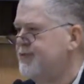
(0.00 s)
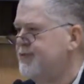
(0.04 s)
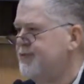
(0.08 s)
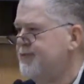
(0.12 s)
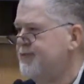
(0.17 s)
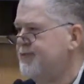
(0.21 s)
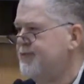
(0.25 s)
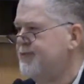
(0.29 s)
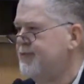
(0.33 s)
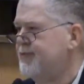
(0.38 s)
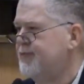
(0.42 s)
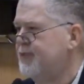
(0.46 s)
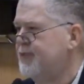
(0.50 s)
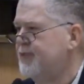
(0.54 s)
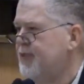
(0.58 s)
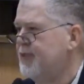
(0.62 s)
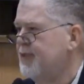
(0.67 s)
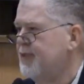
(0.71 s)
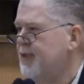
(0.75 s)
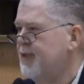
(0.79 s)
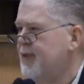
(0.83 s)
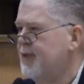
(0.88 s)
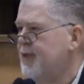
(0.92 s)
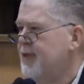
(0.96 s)

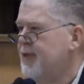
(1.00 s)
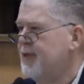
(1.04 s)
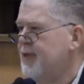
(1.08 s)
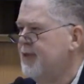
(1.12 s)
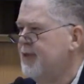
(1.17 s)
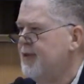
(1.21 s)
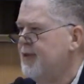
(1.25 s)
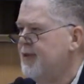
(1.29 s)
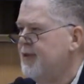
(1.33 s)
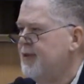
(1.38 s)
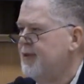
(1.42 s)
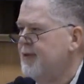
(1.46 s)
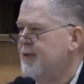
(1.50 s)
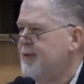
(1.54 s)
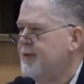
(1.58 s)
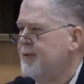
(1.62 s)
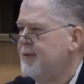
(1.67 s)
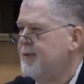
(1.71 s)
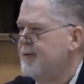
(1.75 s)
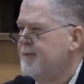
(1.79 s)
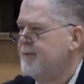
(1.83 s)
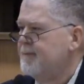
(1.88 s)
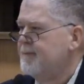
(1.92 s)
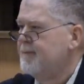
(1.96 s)

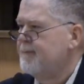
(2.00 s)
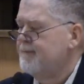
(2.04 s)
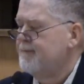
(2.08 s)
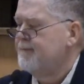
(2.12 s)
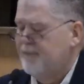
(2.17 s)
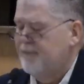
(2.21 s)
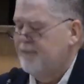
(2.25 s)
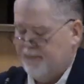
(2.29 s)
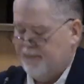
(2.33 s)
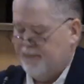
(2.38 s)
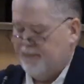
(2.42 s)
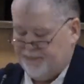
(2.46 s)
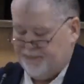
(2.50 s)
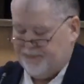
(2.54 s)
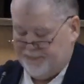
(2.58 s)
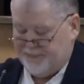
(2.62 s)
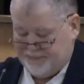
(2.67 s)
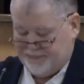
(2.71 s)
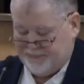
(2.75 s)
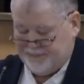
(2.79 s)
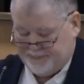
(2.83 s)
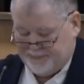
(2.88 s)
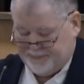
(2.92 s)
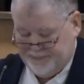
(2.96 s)

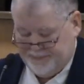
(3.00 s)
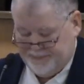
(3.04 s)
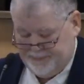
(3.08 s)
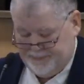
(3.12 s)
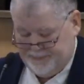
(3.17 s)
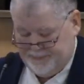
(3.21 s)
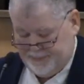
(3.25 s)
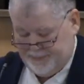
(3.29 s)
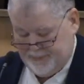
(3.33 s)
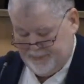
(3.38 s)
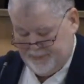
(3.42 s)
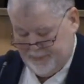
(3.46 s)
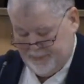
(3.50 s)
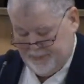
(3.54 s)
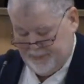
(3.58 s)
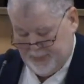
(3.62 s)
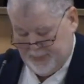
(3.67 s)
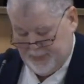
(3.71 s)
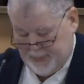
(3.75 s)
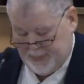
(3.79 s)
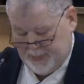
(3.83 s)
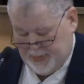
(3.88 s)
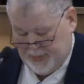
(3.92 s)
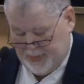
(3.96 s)

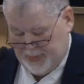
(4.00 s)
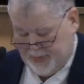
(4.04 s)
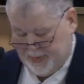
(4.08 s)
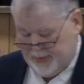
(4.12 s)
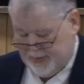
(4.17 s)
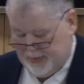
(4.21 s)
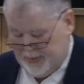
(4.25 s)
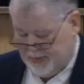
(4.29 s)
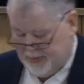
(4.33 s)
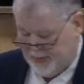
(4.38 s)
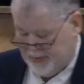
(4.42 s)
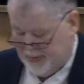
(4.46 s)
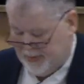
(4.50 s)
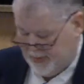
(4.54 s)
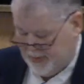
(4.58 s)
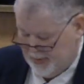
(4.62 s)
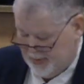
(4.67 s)
No one is speaking in this clip.